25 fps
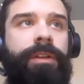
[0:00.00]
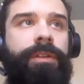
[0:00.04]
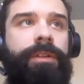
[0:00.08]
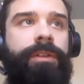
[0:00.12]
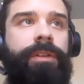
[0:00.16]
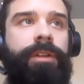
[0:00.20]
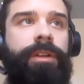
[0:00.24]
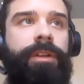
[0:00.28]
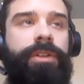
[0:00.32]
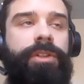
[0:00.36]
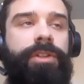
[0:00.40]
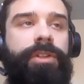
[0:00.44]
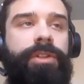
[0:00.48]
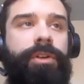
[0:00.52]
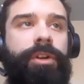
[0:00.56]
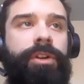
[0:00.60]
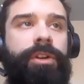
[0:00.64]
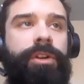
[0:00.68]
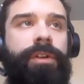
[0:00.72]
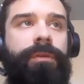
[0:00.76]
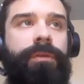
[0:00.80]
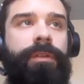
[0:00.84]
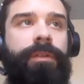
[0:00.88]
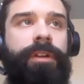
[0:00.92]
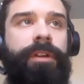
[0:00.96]
get to insert our
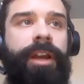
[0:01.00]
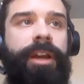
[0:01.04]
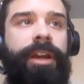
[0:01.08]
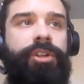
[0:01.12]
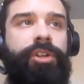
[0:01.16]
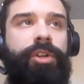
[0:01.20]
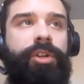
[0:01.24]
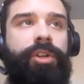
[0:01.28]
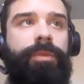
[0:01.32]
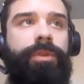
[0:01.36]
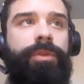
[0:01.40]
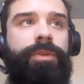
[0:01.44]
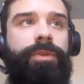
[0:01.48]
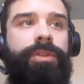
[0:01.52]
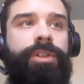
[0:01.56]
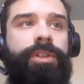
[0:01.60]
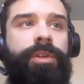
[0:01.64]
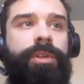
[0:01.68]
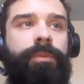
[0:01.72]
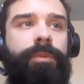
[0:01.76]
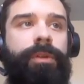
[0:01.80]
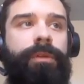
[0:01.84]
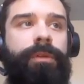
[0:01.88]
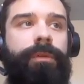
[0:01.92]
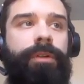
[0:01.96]
different
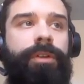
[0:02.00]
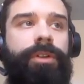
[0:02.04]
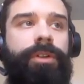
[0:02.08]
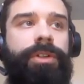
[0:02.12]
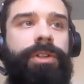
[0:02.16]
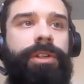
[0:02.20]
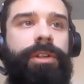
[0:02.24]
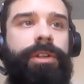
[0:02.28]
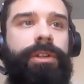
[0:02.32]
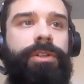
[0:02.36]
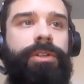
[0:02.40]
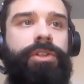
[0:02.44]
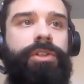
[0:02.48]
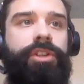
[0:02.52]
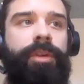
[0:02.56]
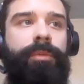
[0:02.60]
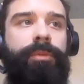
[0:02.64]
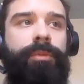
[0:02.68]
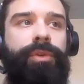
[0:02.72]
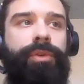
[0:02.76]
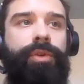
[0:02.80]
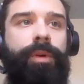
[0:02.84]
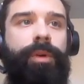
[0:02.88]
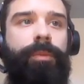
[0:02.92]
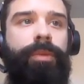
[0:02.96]
attributes. But first, let's
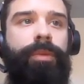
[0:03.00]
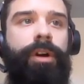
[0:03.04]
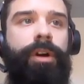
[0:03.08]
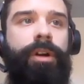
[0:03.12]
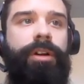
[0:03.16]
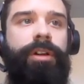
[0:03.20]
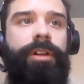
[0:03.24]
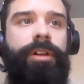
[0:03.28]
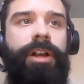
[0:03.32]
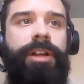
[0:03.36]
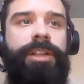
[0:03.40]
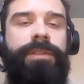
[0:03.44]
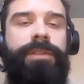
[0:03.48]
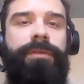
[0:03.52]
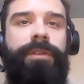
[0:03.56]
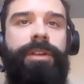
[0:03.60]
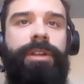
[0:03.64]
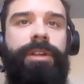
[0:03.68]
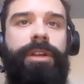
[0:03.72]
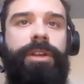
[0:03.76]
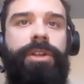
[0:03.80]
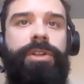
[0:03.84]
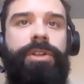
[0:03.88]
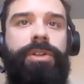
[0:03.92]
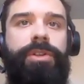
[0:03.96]
jump to our part
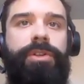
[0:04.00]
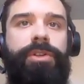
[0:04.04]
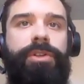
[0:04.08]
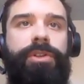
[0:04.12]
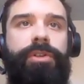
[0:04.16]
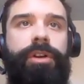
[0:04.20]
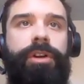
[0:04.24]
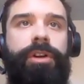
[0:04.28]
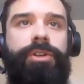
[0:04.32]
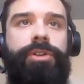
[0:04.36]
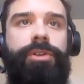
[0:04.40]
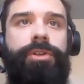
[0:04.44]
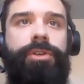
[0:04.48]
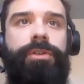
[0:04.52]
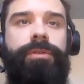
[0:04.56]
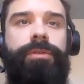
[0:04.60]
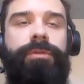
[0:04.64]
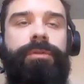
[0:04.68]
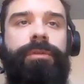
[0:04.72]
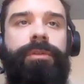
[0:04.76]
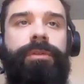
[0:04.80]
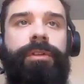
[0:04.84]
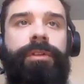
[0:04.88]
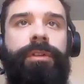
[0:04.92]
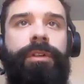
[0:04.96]
classification structure.
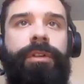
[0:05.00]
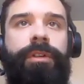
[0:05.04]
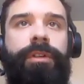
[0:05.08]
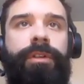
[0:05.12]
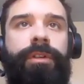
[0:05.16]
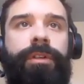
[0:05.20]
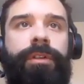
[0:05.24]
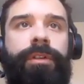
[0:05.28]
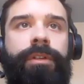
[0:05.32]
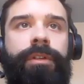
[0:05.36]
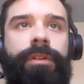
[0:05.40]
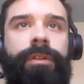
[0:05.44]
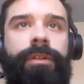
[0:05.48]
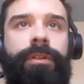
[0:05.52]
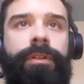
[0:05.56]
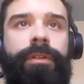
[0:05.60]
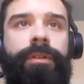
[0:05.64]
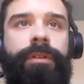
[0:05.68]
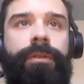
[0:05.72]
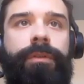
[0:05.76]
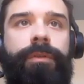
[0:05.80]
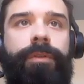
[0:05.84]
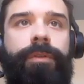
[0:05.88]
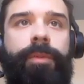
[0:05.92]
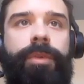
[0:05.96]

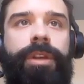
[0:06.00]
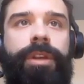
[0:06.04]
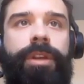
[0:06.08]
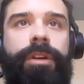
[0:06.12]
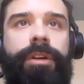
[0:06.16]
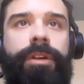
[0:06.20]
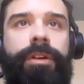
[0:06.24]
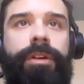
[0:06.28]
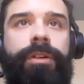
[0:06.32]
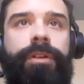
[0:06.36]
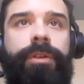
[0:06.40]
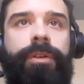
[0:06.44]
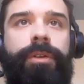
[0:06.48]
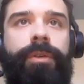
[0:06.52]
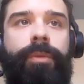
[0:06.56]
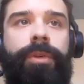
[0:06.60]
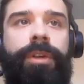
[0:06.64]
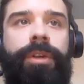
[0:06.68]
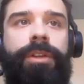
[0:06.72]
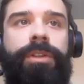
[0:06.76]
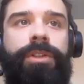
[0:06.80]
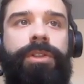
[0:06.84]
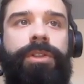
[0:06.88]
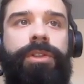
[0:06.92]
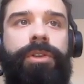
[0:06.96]
From here, we
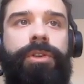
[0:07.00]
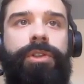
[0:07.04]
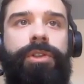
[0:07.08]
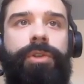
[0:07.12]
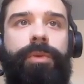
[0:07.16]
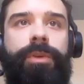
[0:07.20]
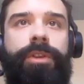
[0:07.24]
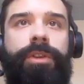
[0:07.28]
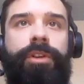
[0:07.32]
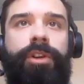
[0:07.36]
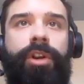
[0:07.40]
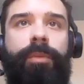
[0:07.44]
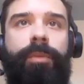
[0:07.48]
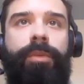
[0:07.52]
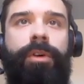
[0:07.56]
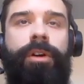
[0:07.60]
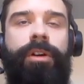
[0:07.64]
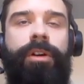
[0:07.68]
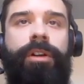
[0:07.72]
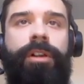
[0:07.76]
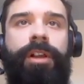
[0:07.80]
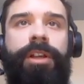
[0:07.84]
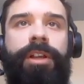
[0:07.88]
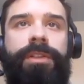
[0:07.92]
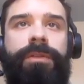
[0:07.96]
can search within our
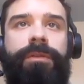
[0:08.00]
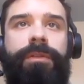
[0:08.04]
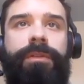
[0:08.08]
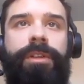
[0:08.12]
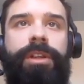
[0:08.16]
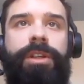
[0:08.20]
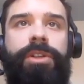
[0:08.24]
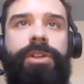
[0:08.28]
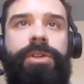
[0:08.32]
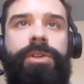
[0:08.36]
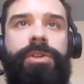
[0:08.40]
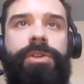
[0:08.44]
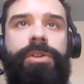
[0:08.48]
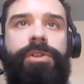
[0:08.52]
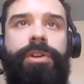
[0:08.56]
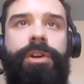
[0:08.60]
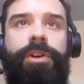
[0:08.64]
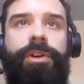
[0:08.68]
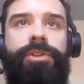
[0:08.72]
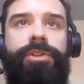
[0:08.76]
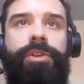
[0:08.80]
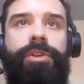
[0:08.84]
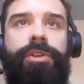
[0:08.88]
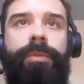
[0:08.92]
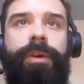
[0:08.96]
part classification
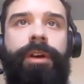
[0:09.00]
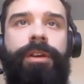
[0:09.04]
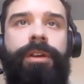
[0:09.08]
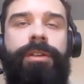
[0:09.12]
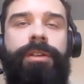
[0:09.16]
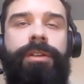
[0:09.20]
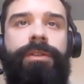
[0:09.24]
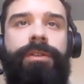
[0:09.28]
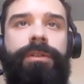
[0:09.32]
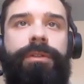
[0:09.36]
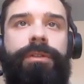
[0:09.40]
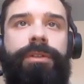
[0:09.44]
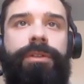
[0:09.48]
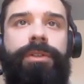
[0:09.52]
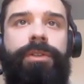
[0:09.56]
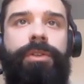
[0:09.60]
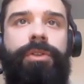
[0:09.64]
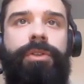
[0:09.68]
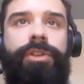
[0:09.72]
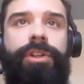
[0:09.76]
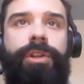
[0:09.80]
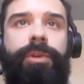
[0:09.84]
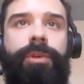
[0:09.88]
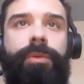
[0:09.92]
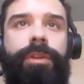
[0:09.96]
structure by
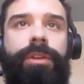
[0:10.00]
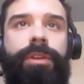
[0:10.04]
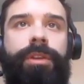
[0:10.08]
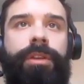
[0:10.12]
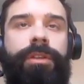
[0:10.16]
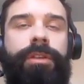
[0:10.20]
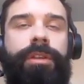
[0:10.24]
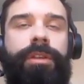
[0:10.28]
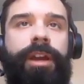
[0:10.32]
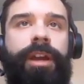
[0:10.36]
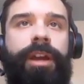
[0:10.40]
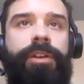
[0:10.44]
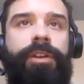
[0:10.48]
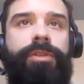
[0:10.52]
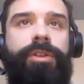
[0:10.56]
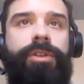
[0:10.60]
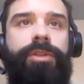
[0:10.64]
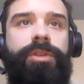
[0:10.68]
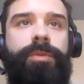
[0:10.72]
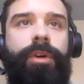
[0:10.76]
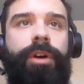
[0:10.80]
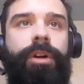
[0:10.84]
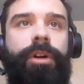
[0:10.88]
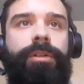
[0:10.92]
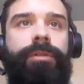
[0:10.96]
searching within the
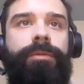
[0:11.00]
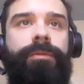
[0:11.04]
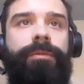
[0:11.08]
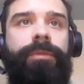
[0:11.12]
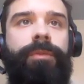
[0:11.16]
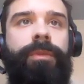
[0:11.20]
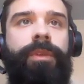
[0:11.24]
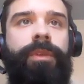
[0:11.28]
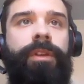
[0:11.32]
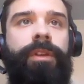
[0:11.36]
address bar.